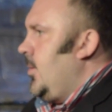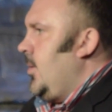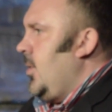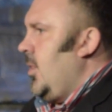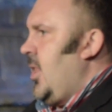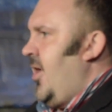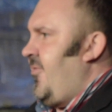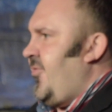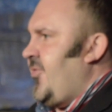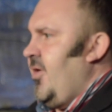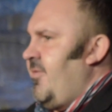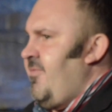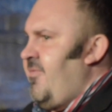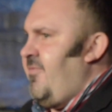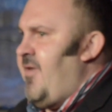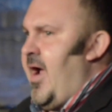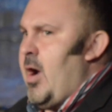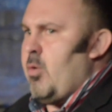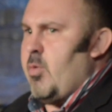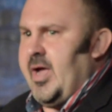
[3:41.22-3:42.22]
Left a
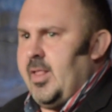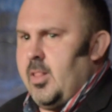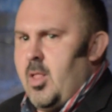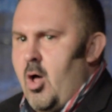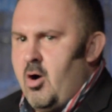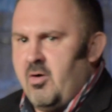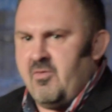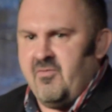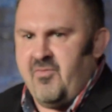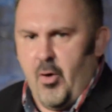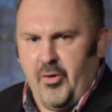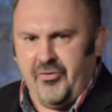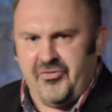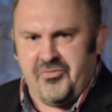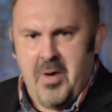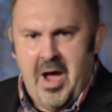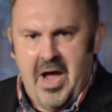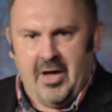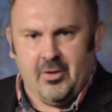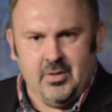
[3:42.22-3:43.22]
very long
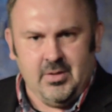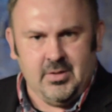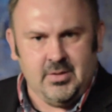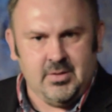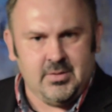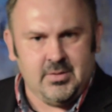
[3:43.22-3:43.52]
voicemail.